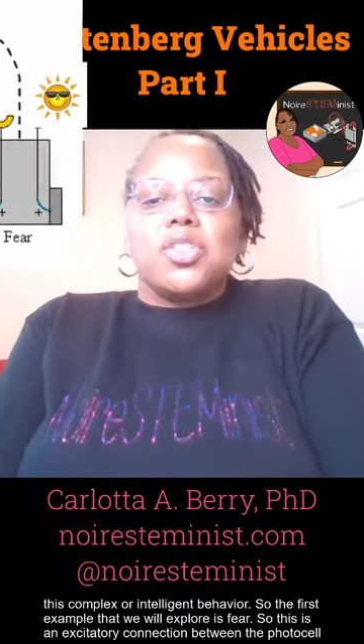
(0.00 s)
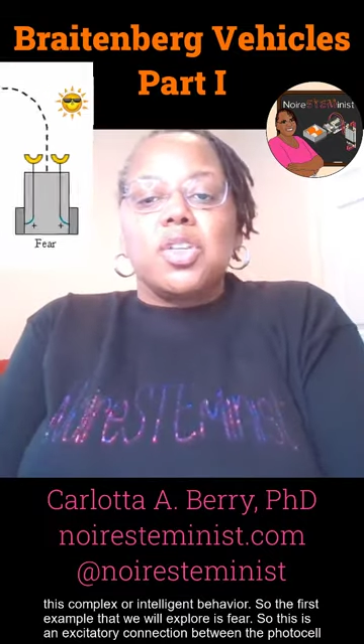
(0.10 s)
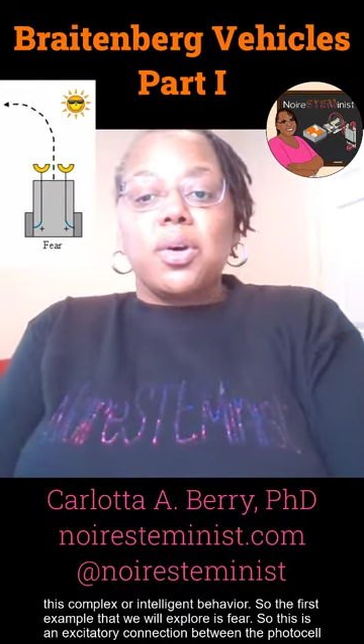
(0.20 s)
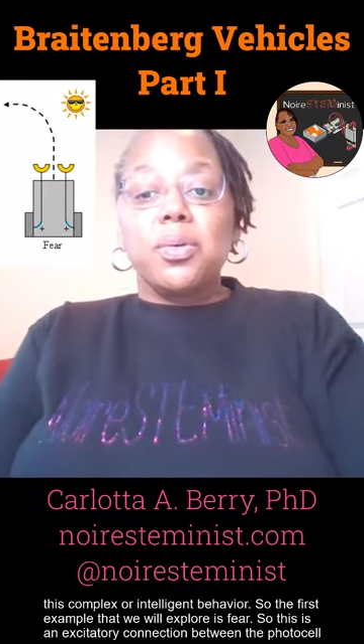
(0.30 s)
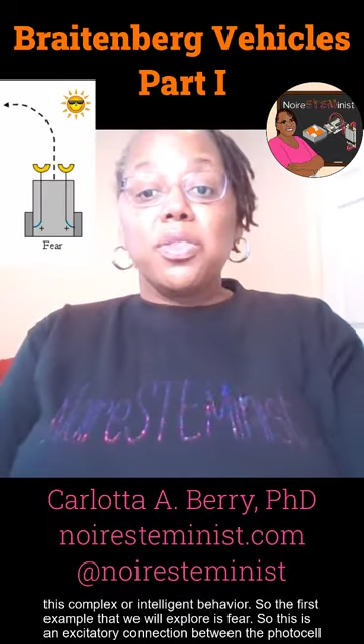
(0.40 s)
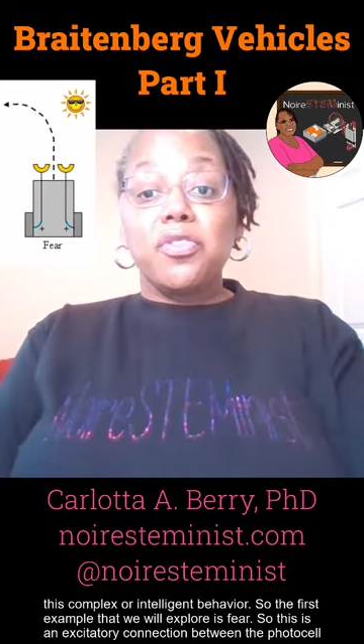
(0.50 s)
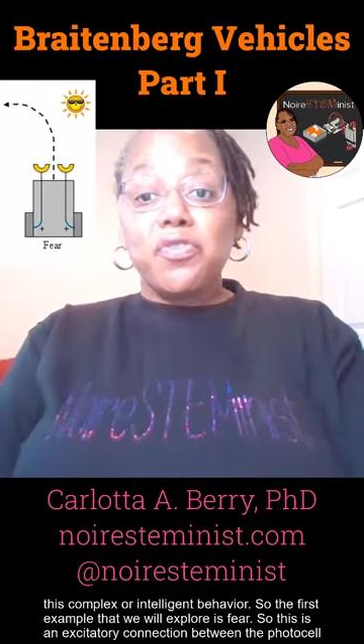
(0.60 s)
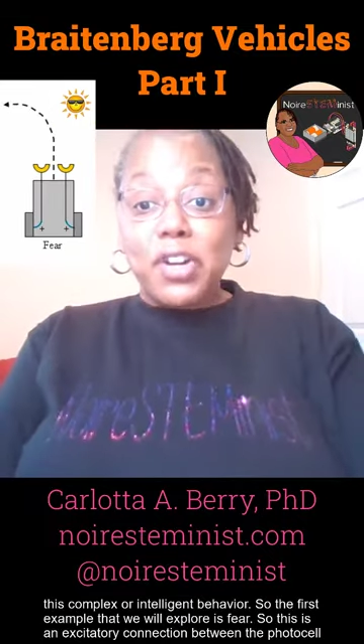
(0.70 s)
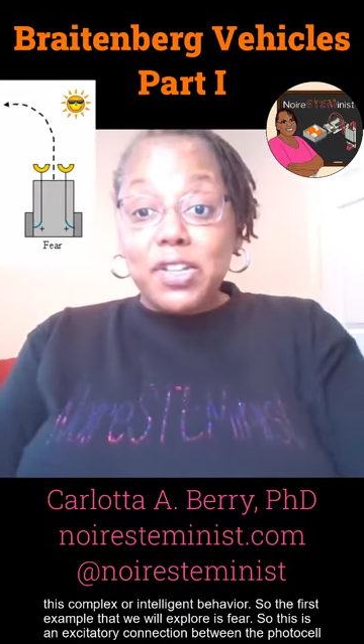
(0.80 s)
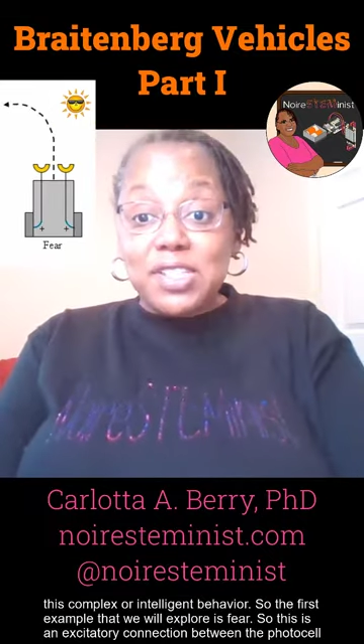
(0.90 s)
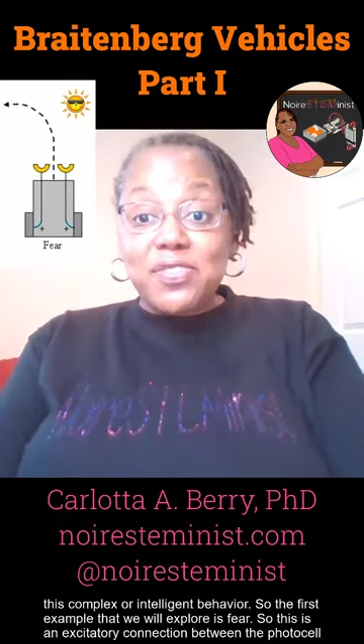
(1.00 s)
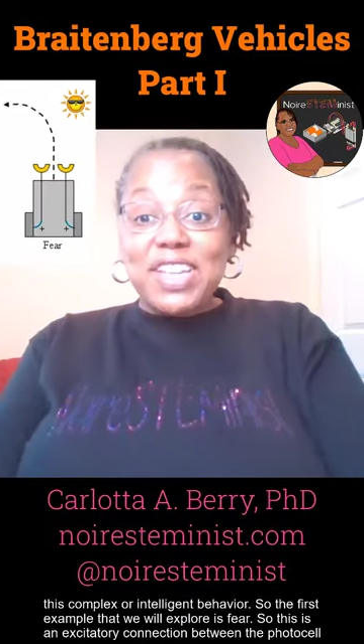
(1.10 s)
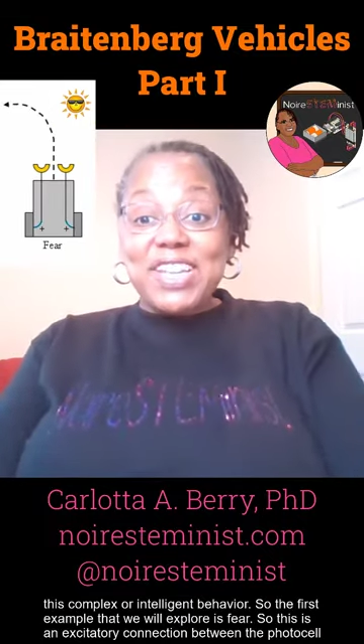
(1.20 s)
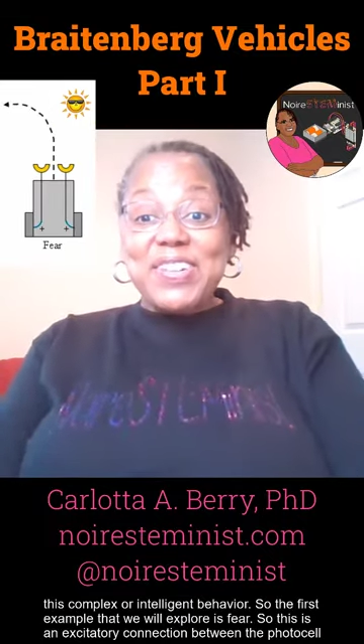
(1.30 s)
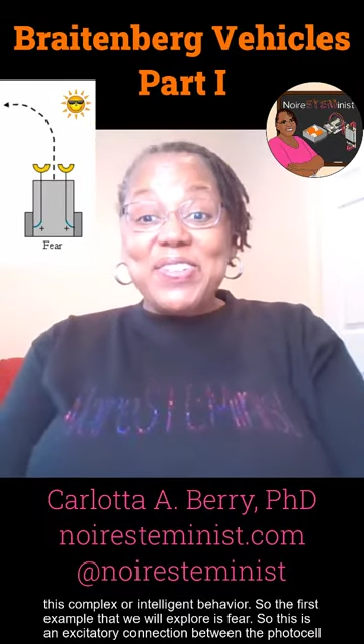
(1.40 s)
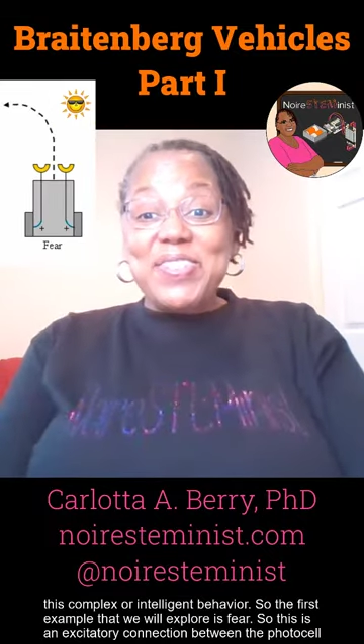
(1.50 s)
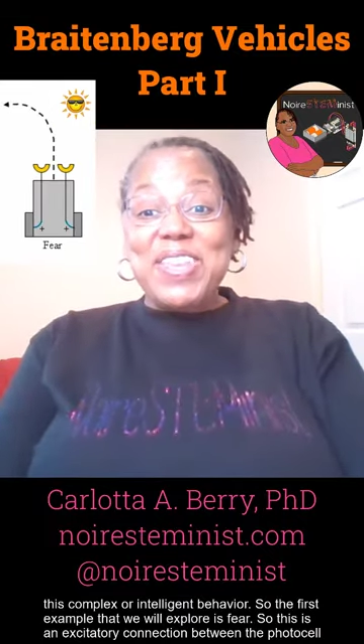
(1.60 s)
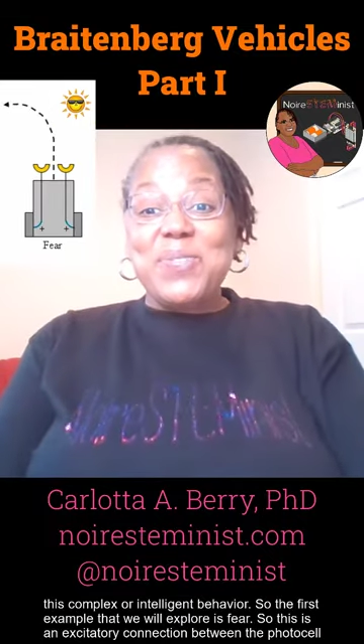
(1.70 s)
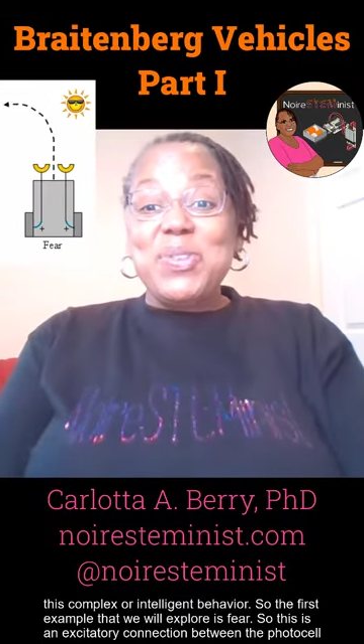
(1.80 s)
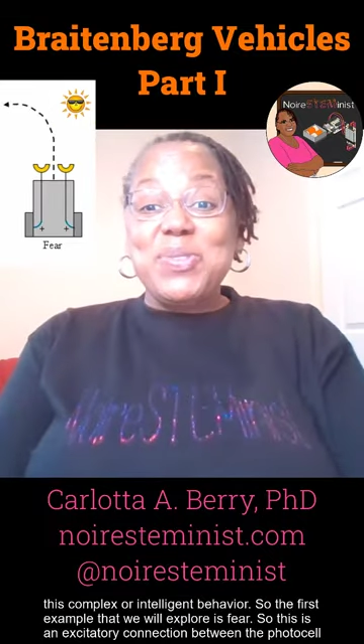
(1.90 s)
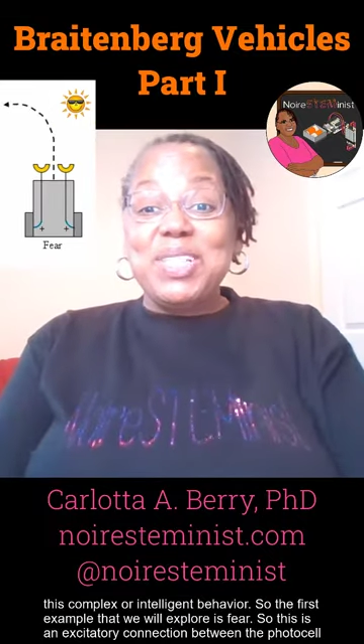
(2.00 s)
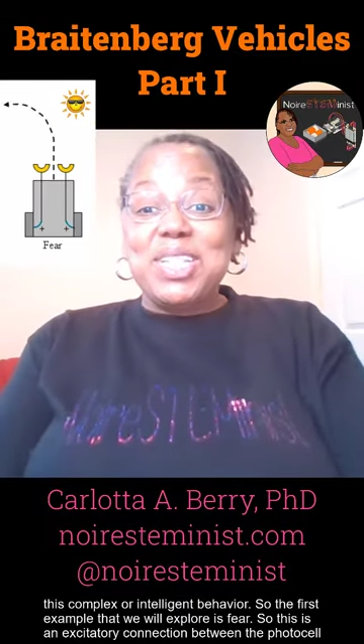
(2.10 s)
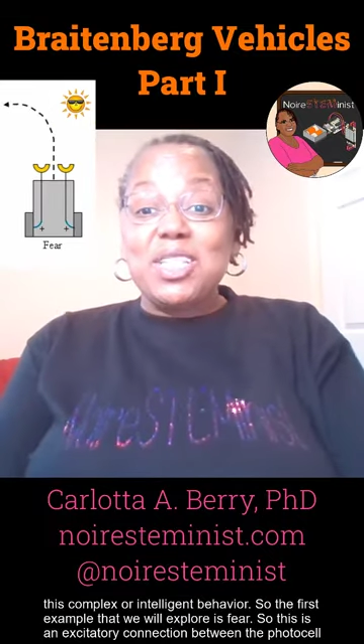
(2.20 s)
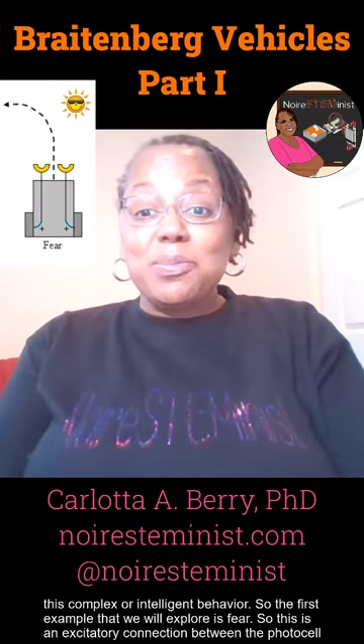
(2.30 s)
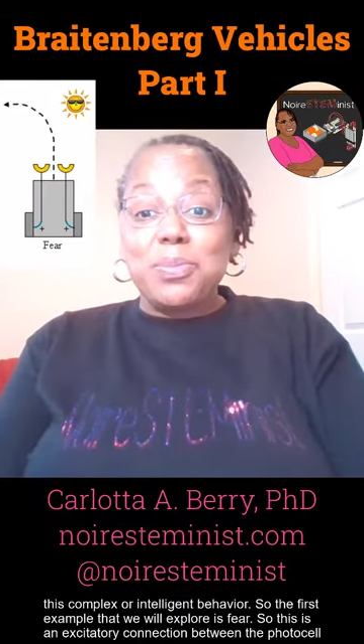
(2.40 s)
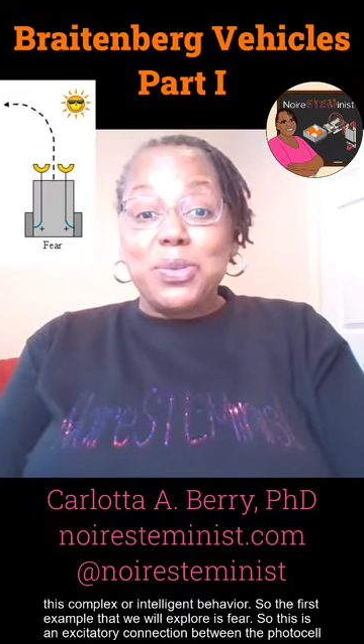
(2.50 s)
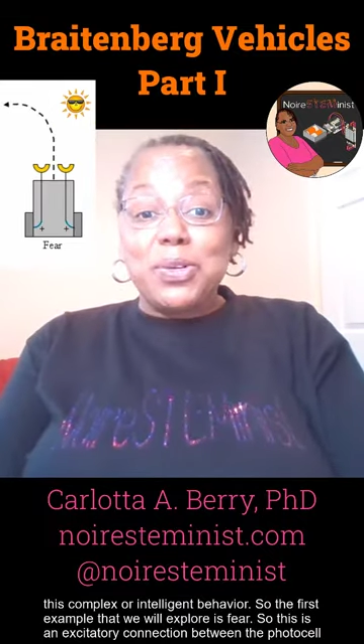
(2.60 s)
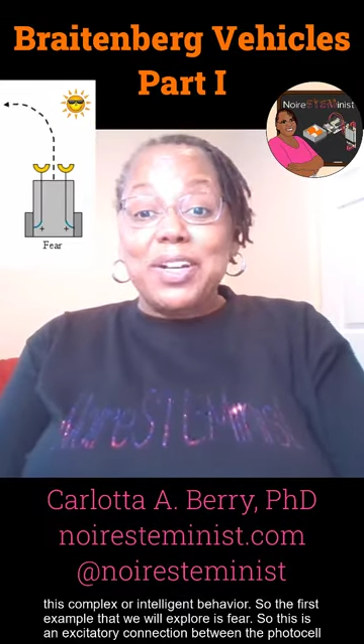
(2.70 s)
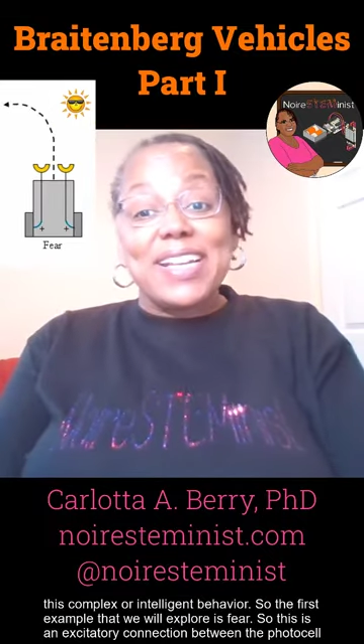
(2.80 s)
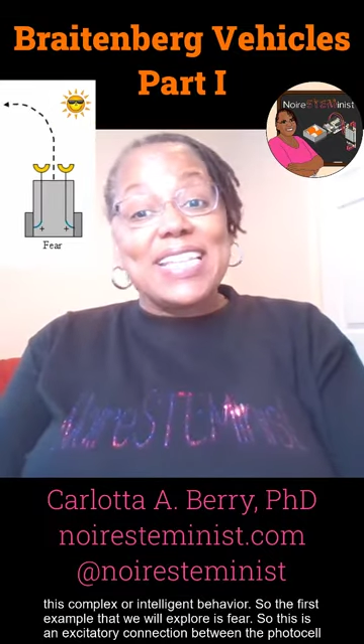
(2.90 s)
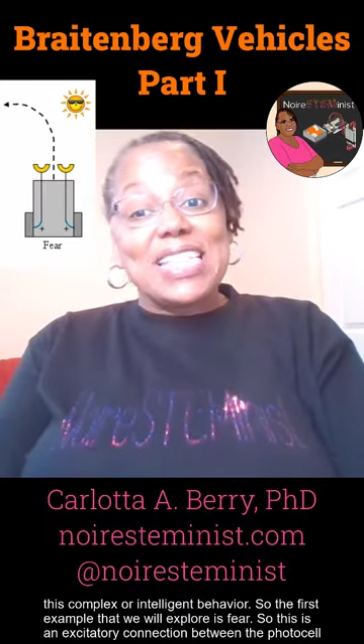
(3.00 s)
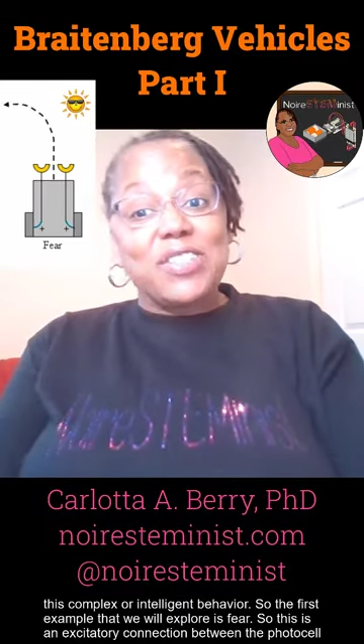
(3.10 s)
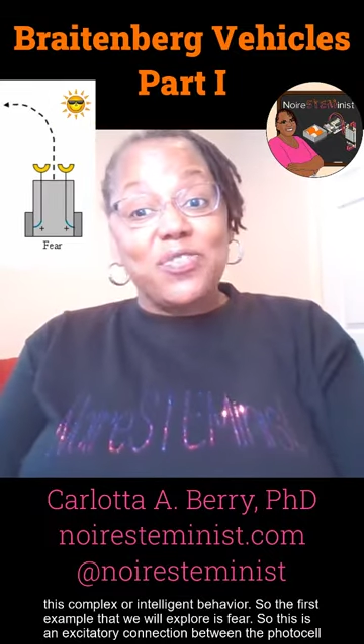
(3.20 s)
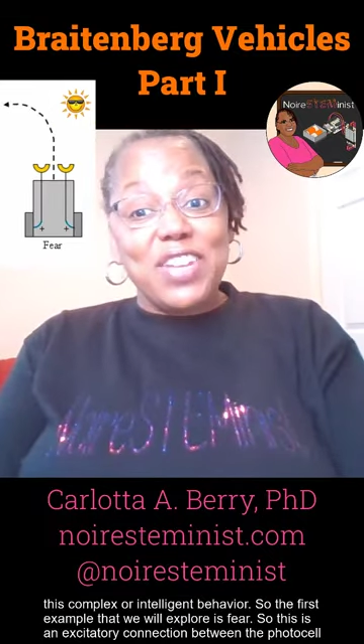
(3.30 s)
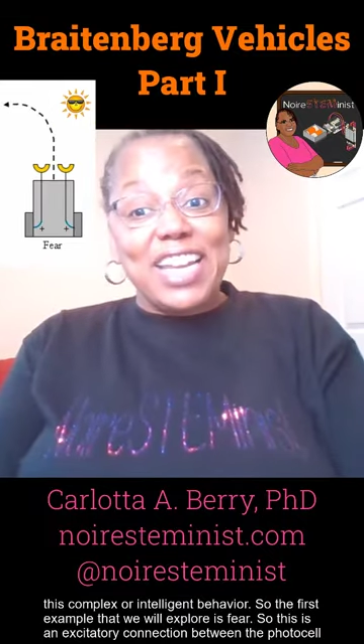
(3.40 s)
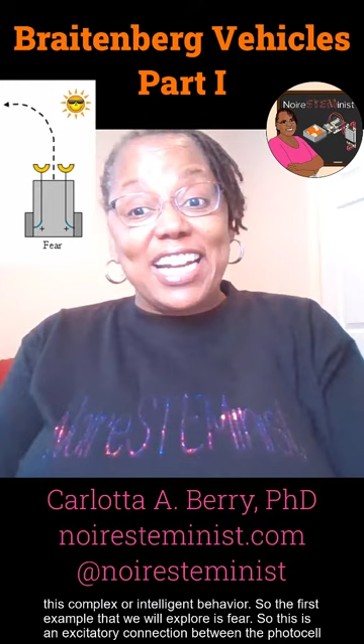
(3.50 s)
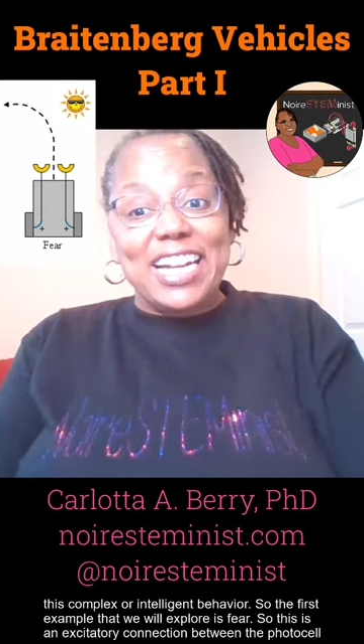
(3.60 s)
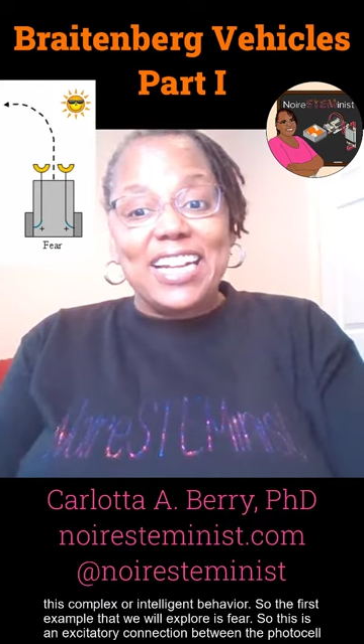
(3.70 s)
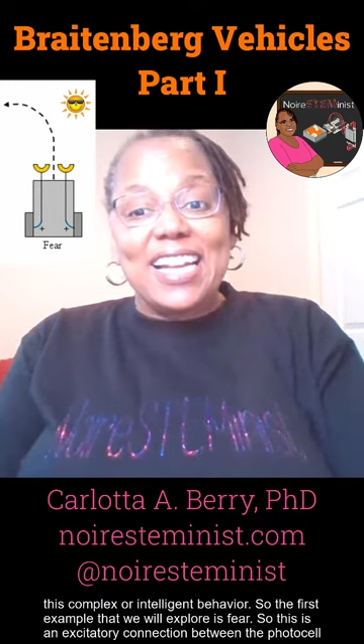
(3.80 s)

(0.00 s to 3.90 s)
So, the first vehicle that we will explore is fear.